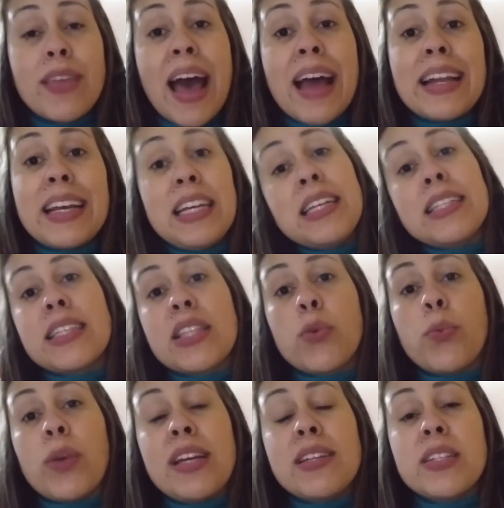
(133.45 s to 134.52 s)
that is the
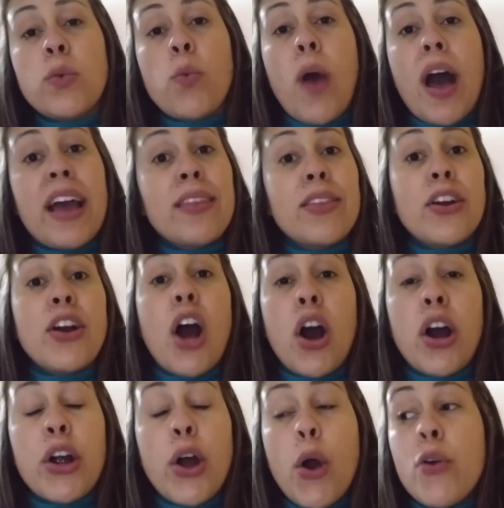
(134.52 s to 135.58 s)
reason why there
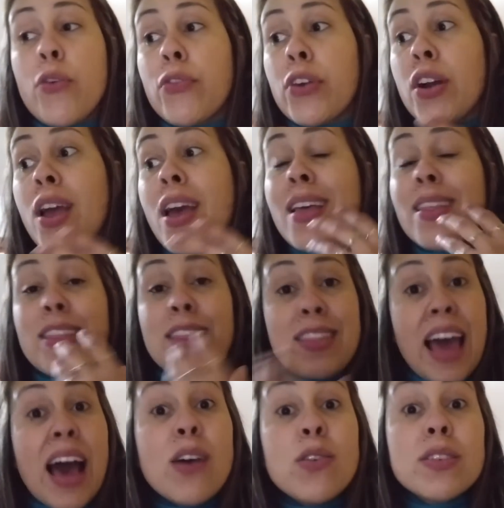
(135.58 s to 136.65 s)
are over
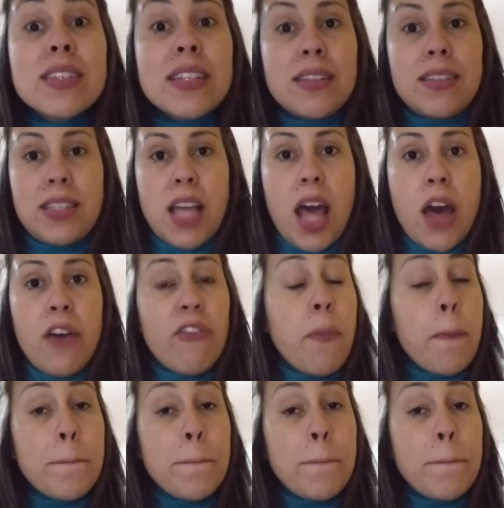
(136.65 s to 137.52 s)
thousands of